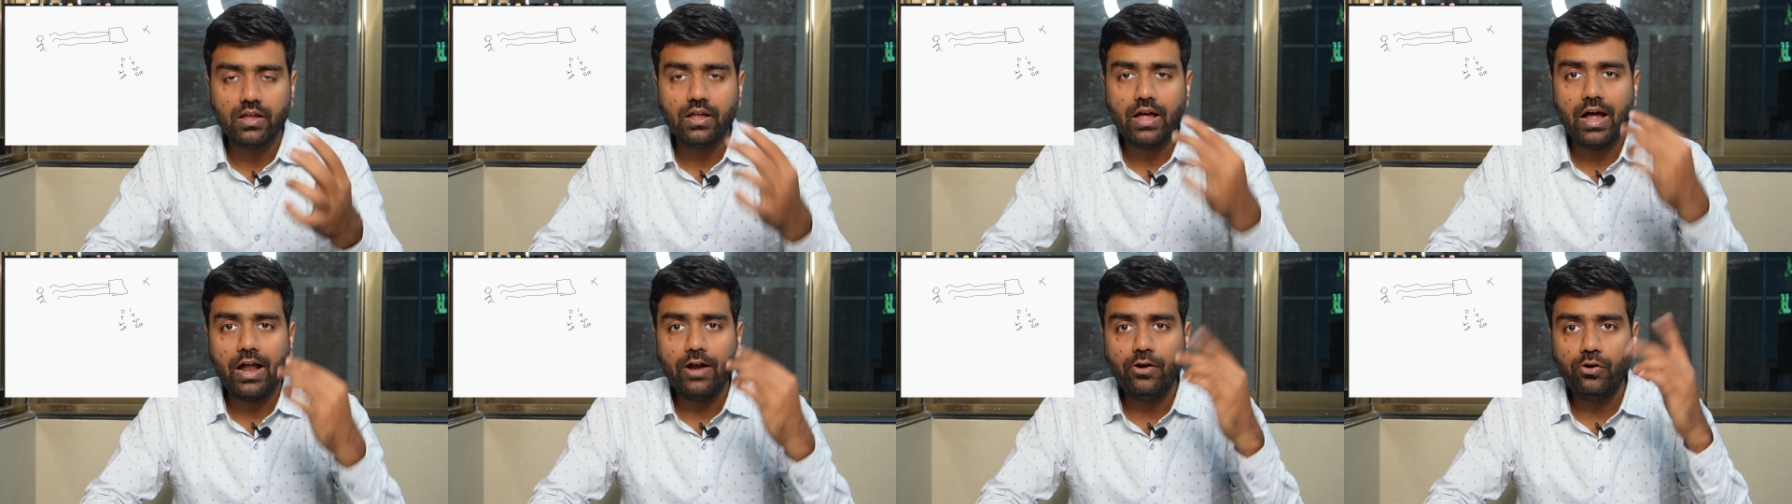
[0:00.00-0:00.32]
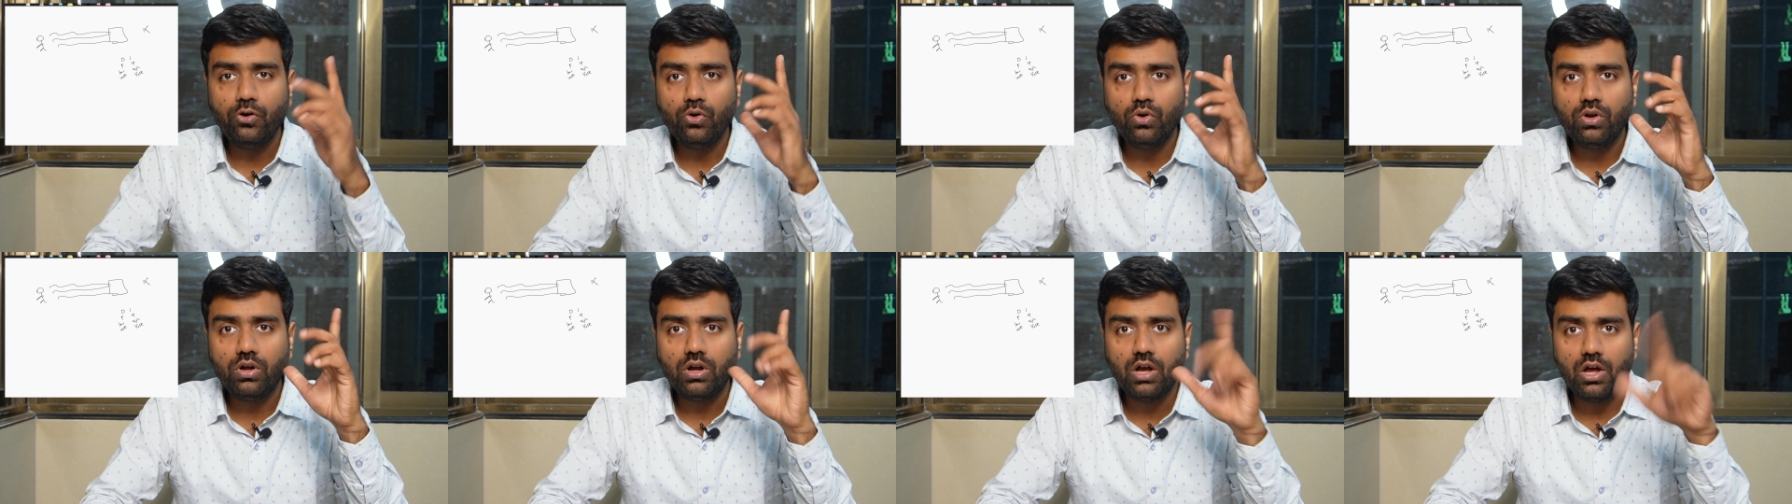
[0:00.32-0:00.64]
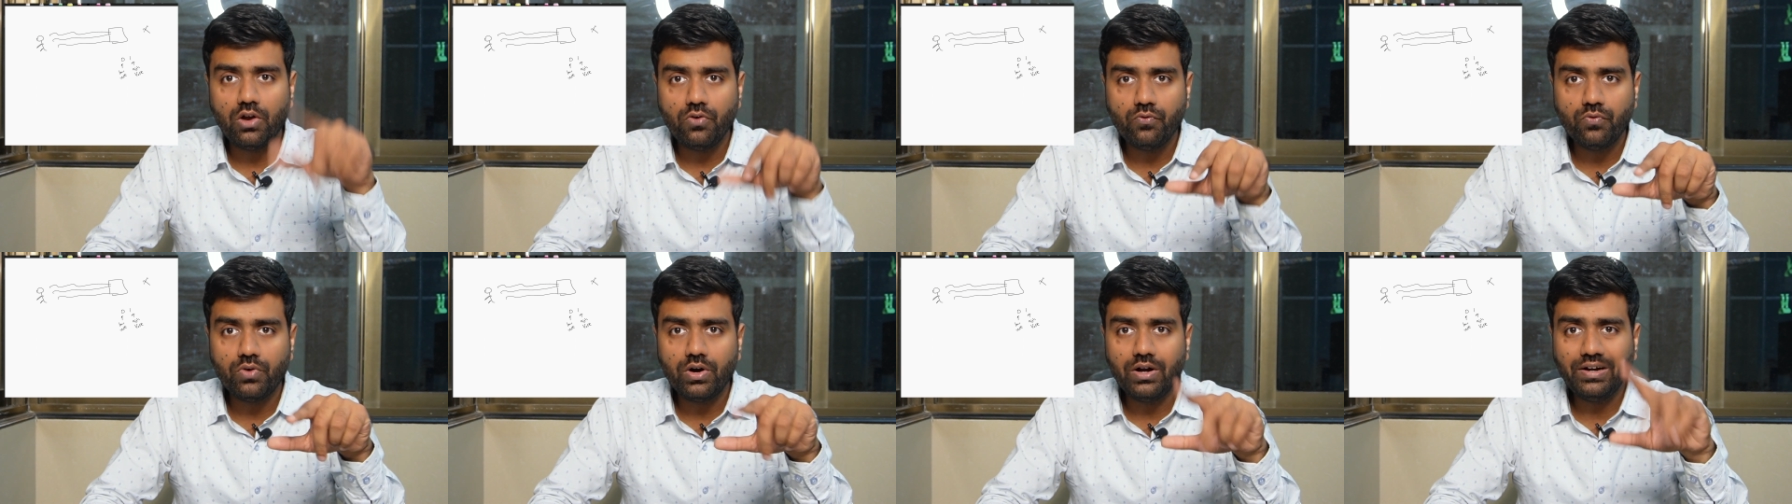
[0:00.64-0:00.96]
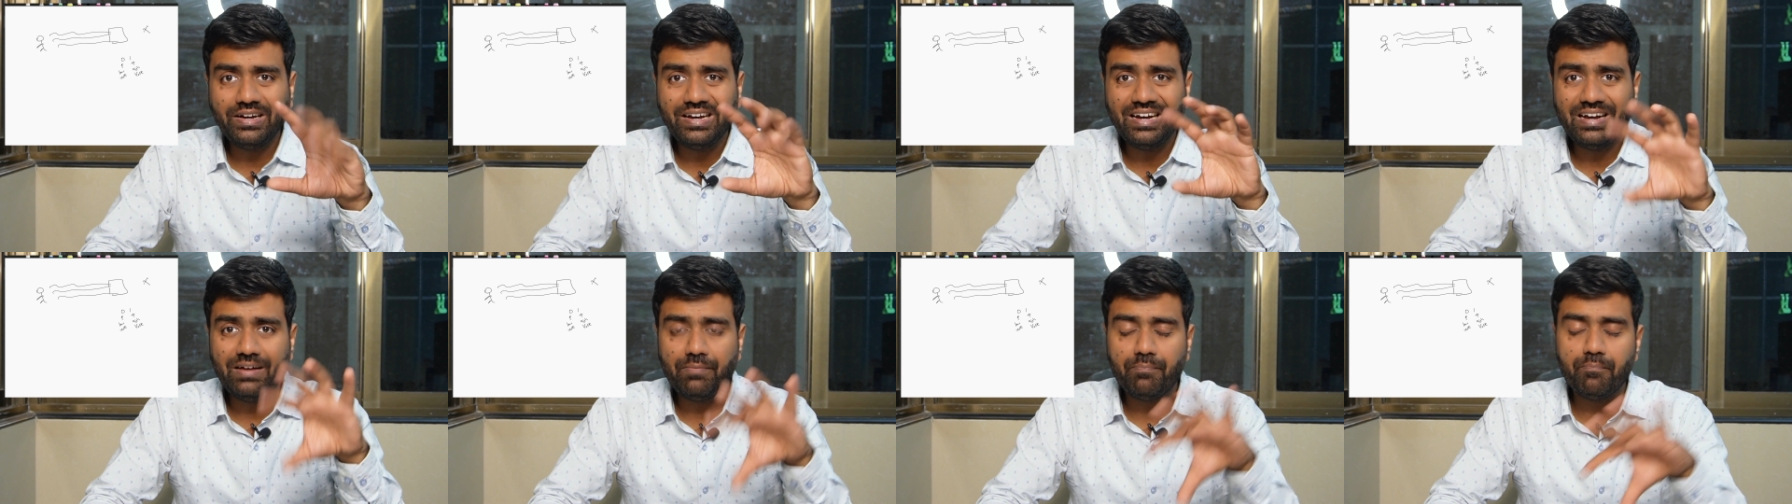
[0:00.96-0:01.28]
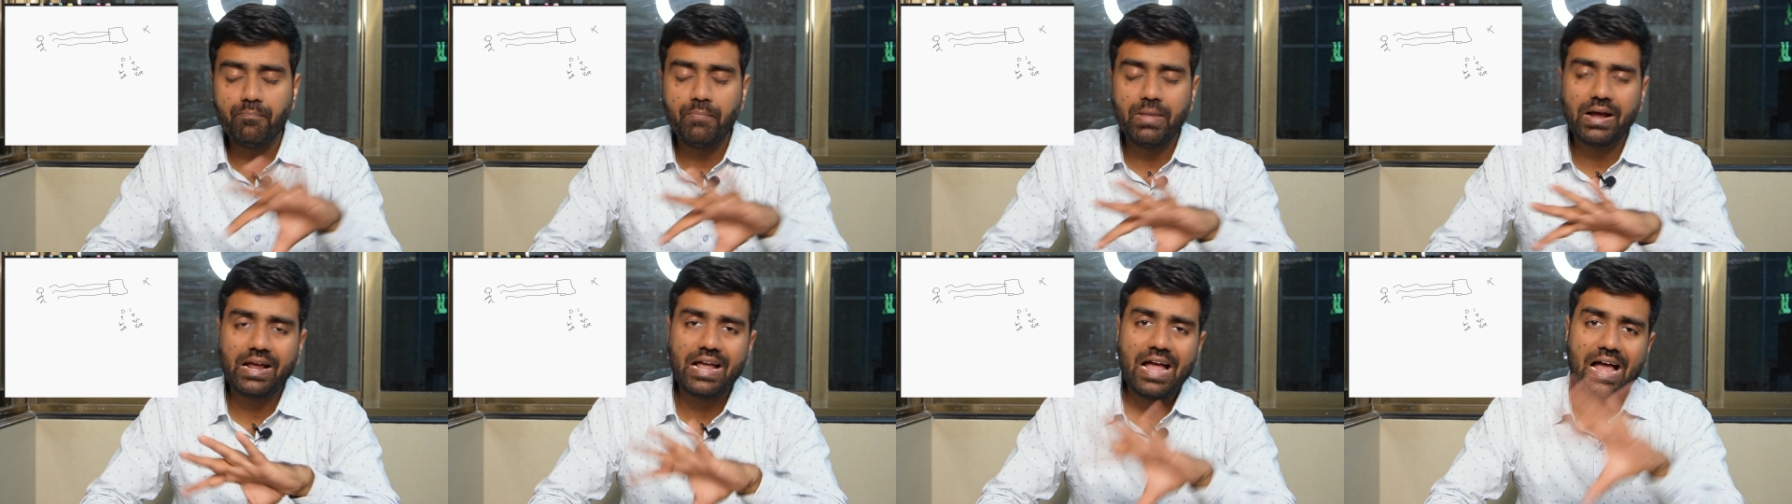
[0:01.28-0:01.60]
and to convert it
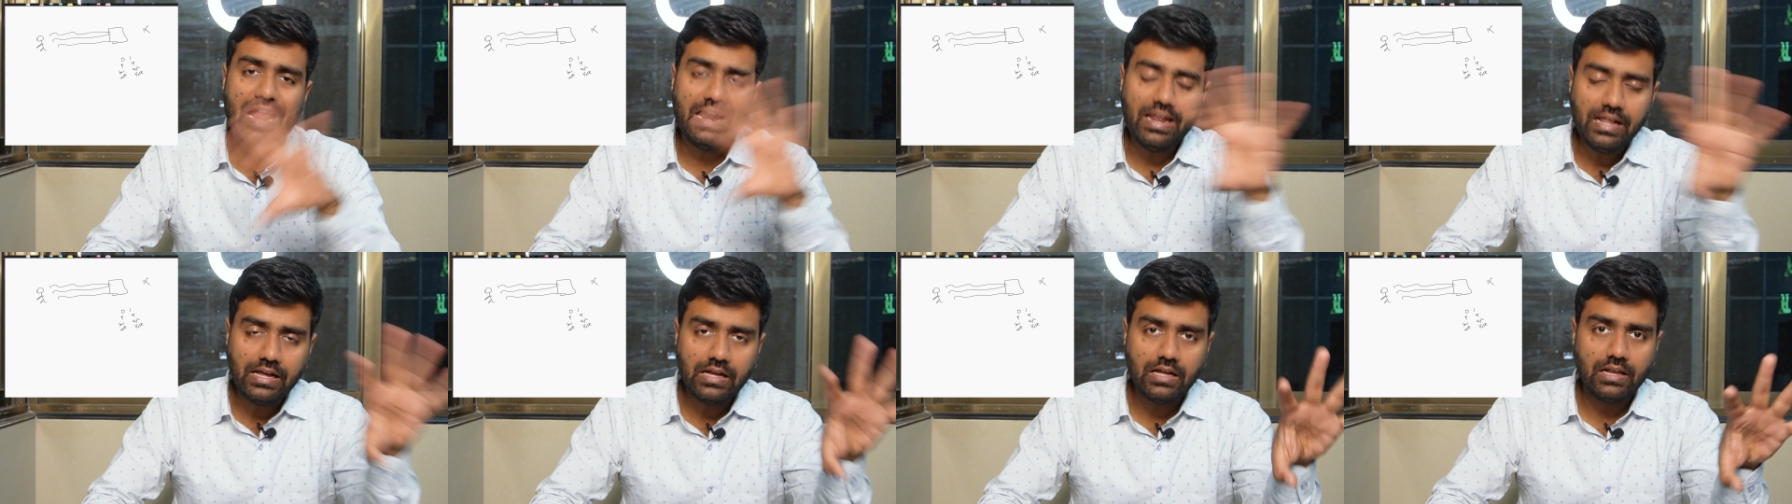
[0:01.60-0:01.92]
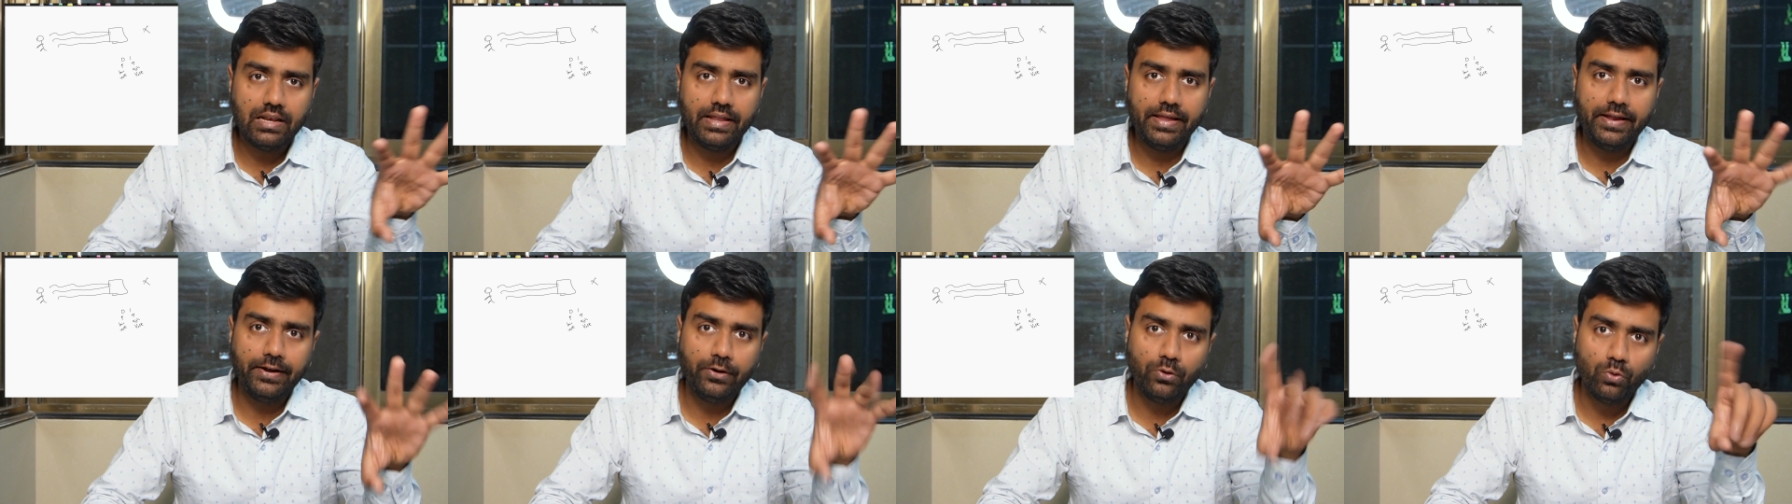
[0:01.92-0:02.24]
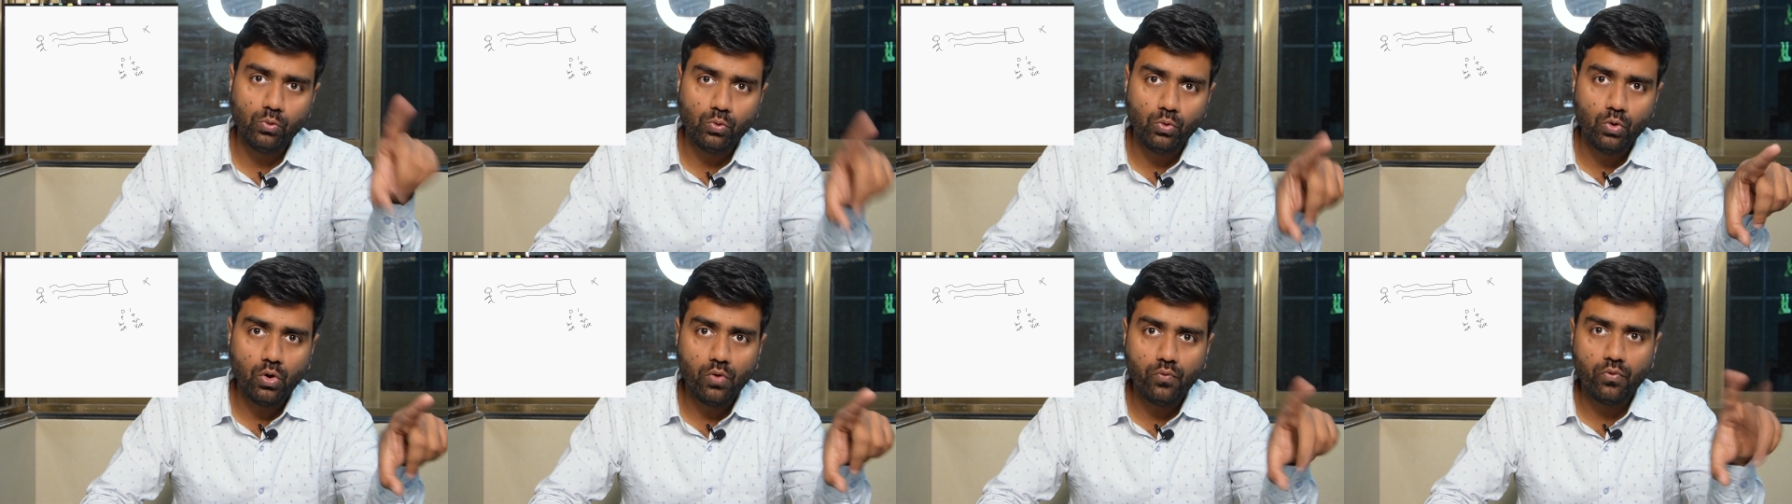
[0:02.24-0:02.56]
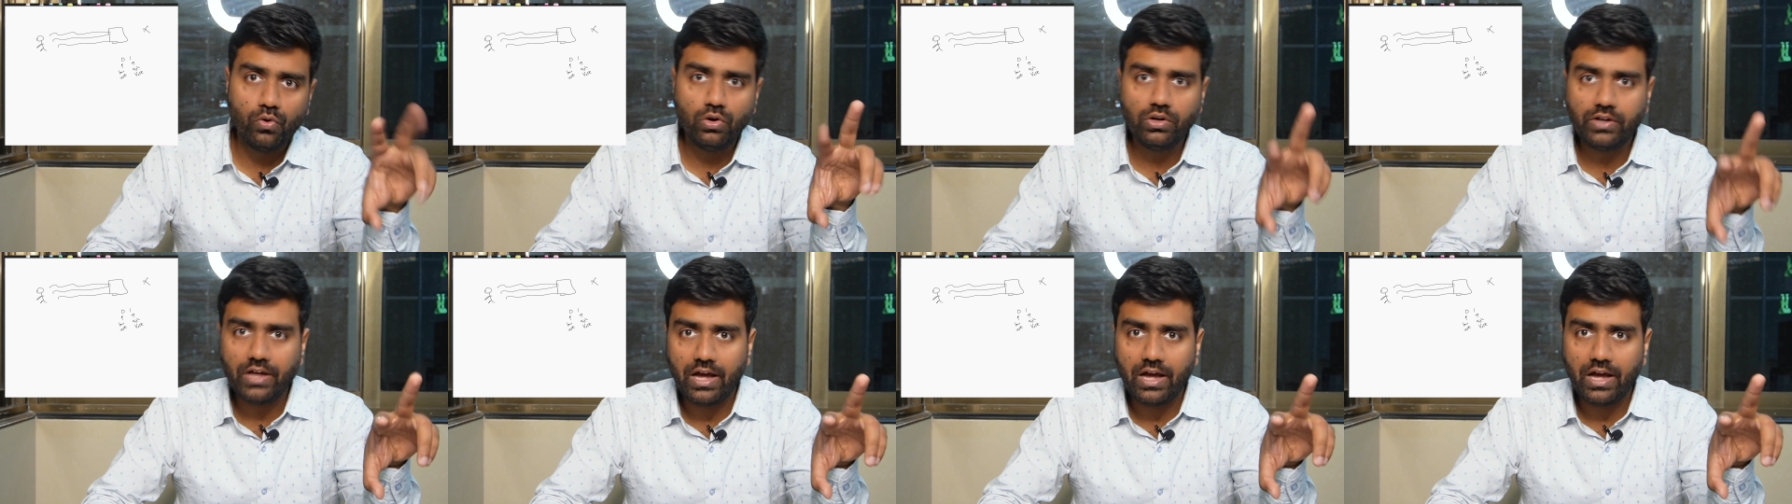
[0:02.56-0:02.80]
mechanically to low volt,